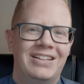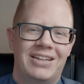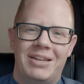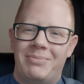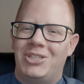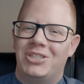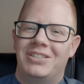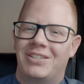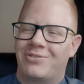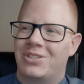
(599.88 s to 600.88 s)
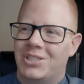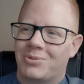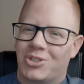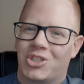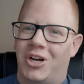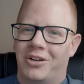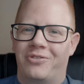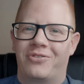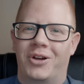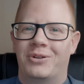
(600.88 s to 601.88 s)
Did I mention this footage was shot on a
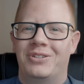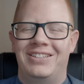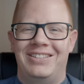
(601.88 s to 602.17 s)
phone?